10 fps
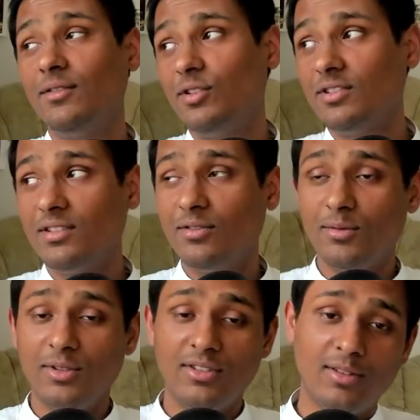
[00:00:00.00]
verses
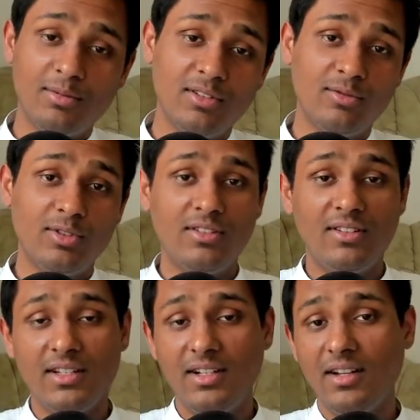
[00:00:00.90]
from the scriptures which
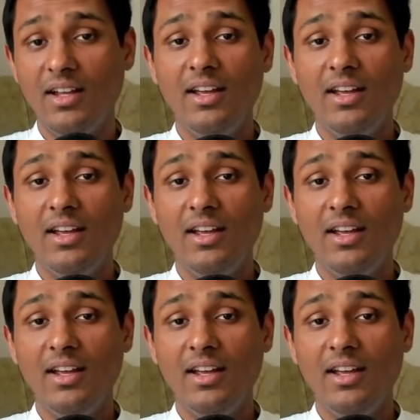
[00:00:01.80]
say that